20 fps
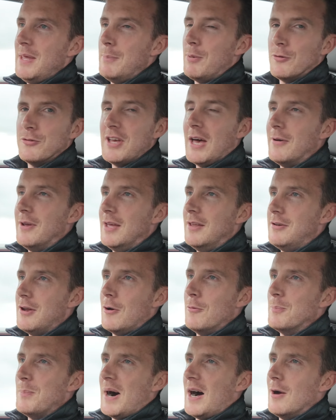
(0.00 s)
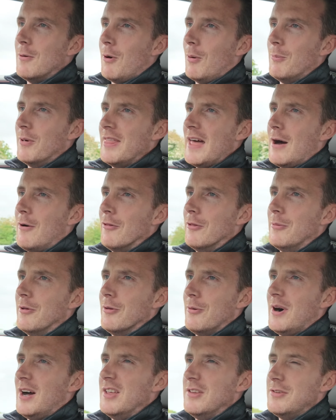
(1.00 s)
People tell you don't buy one without them,
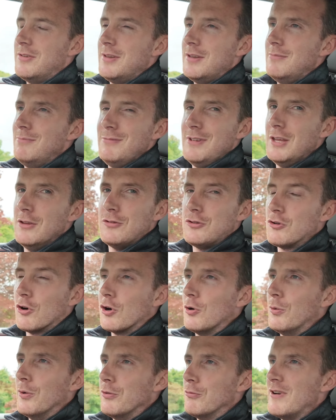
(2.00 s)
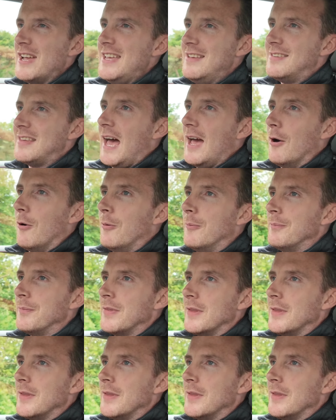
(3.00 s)
otherwise you struggle with resale.